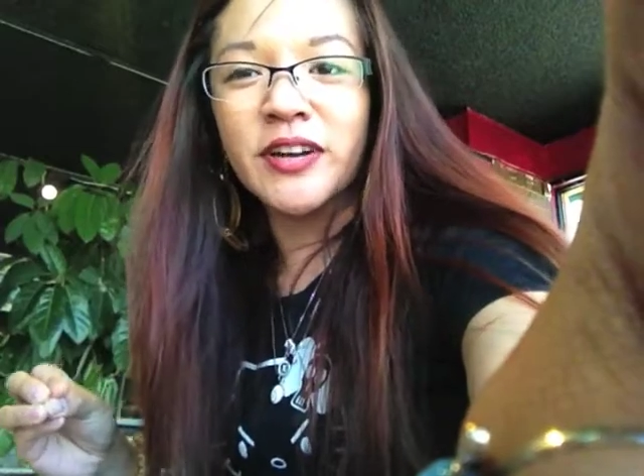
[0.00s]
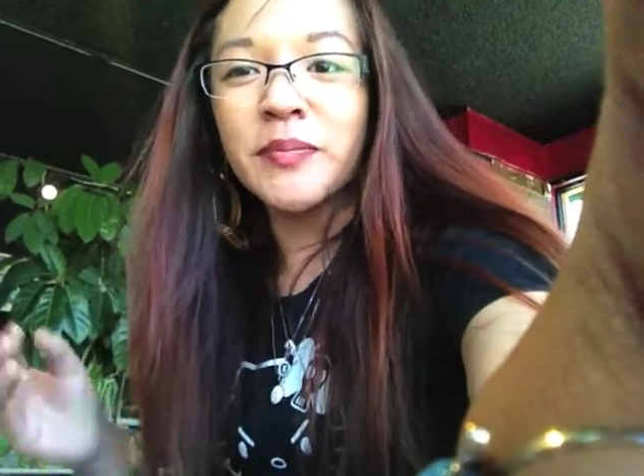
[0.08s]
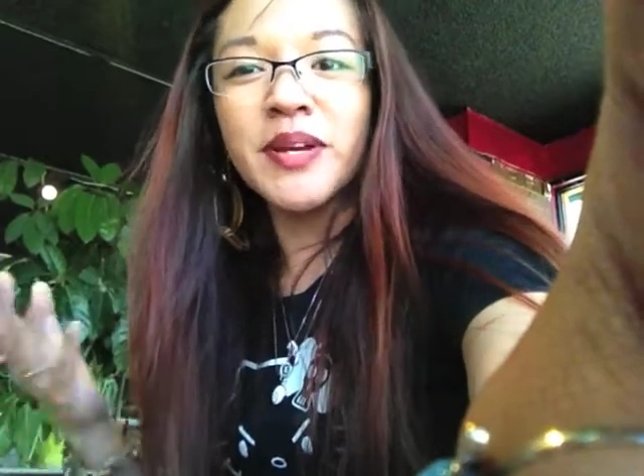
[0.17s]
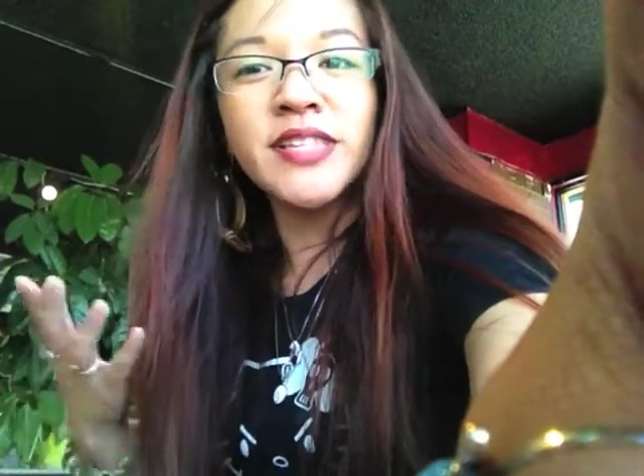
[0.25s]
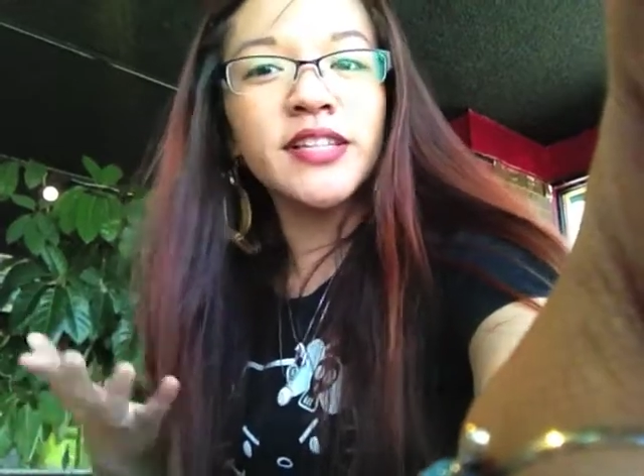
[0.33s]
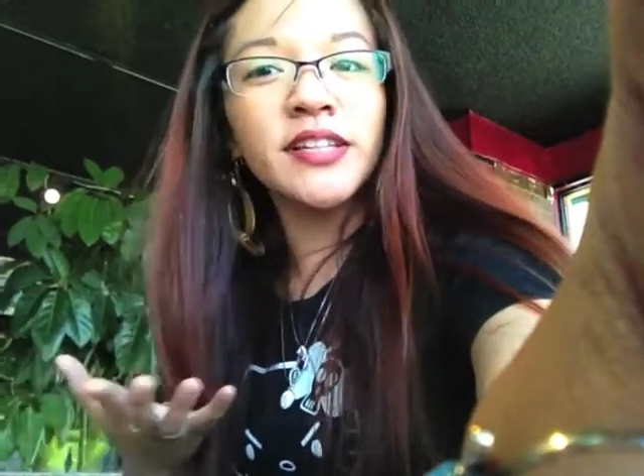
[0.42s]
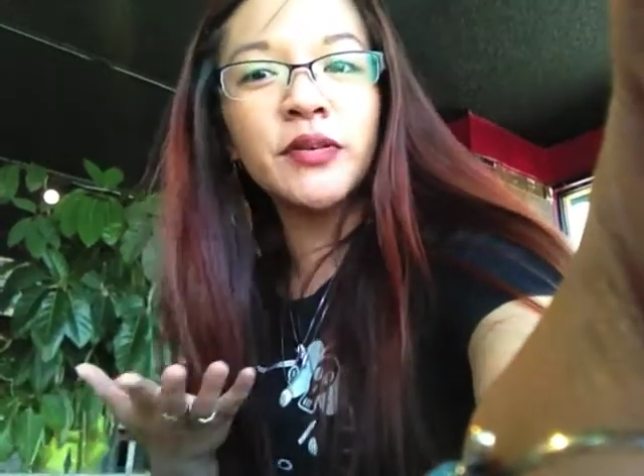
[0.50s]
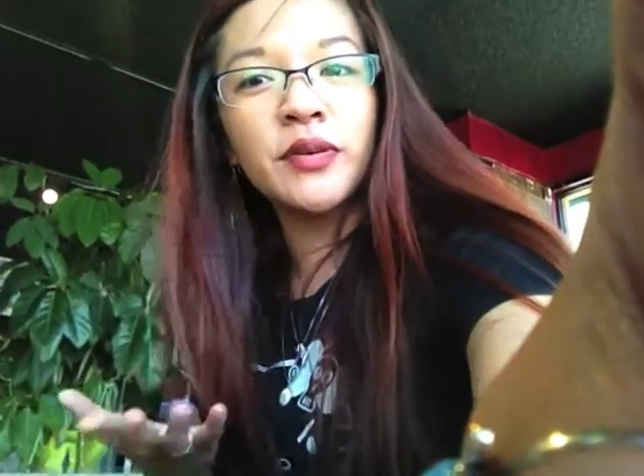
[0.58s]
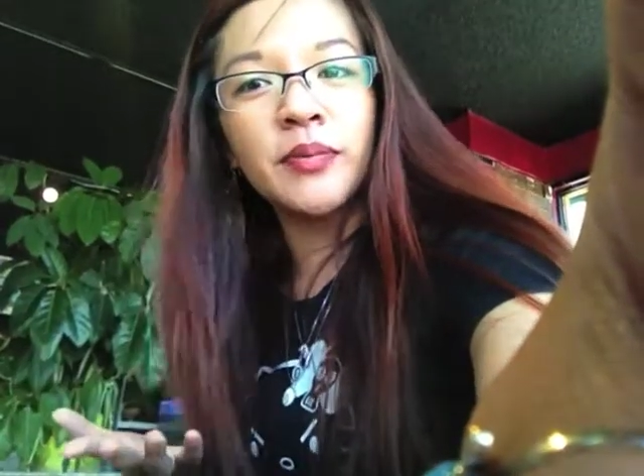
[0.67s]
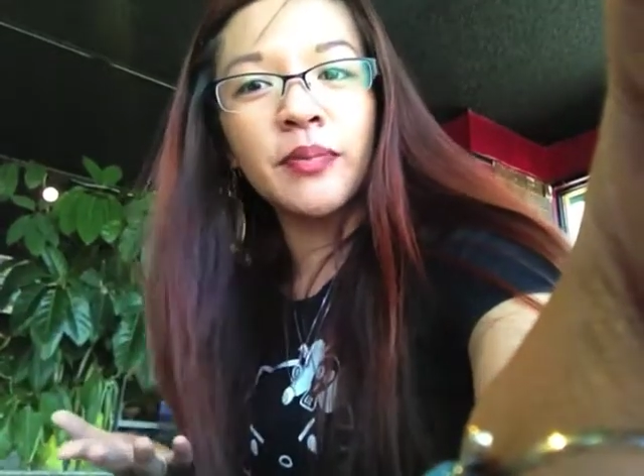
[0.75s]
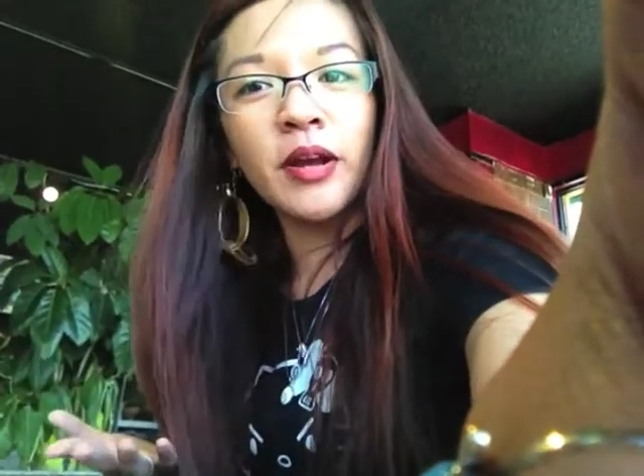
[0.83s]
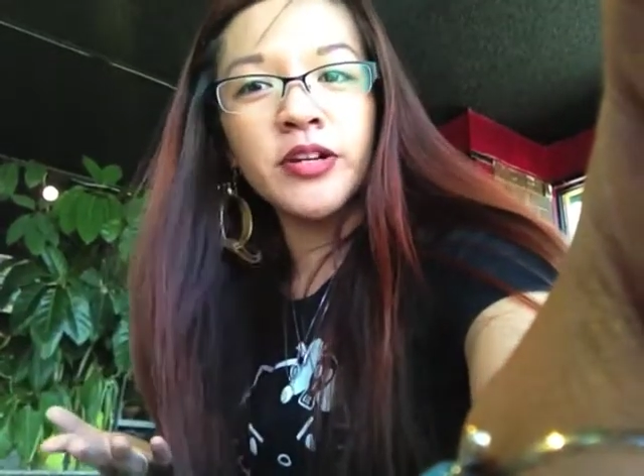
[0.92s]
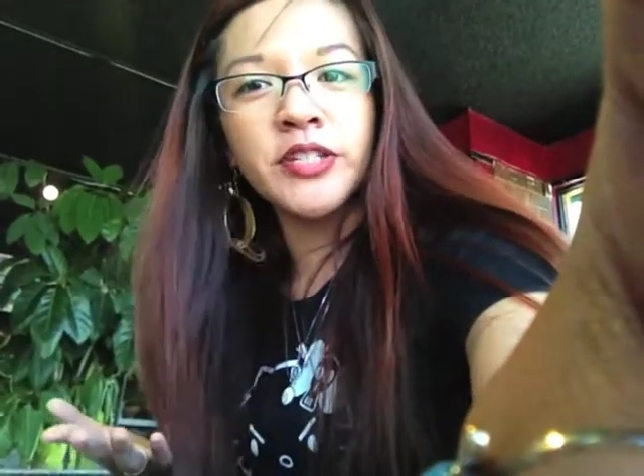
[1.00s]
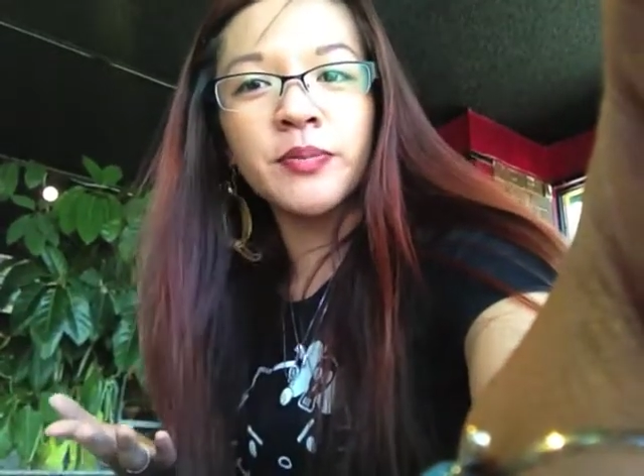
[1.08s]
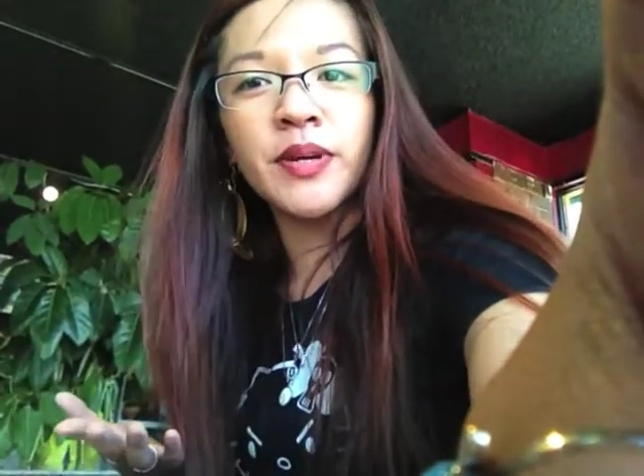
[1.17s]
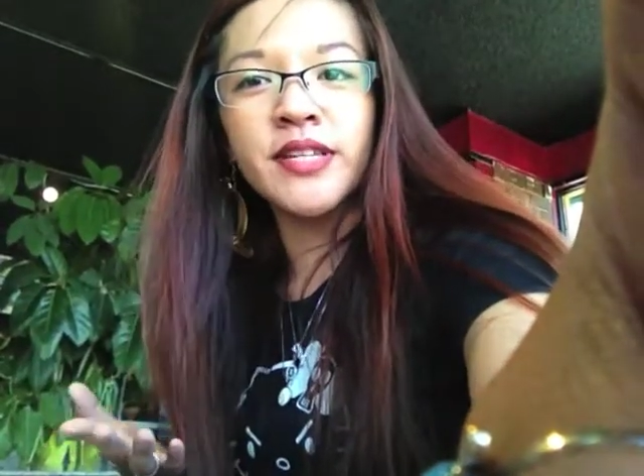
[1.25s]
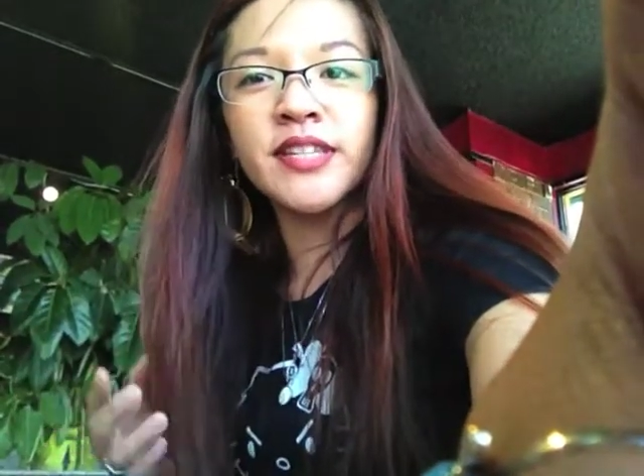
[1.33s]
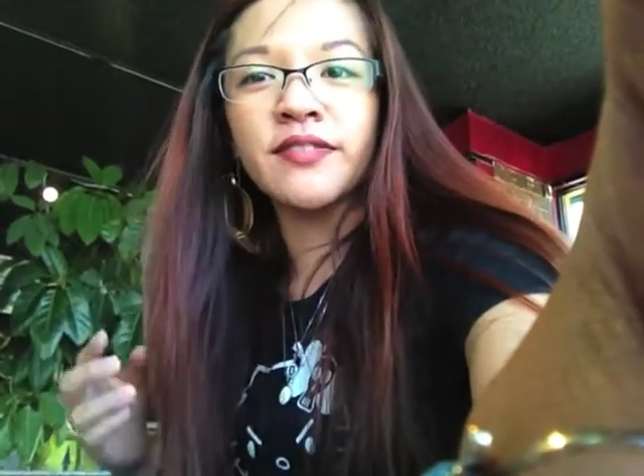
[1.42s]
And basically what a mayorship
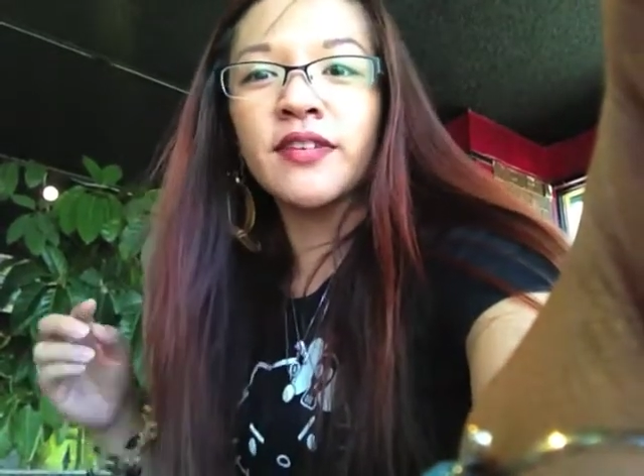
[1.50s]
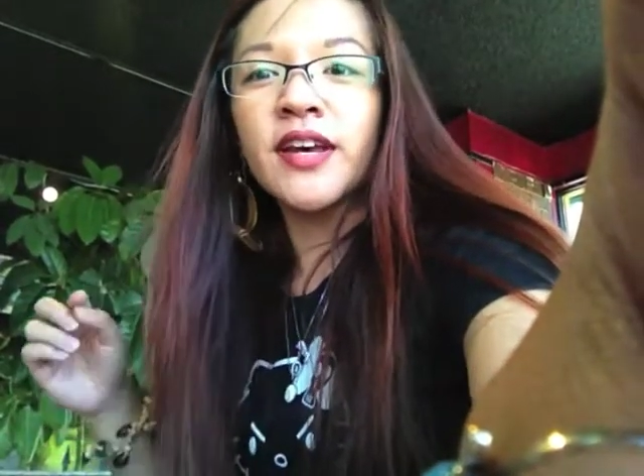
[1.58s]
is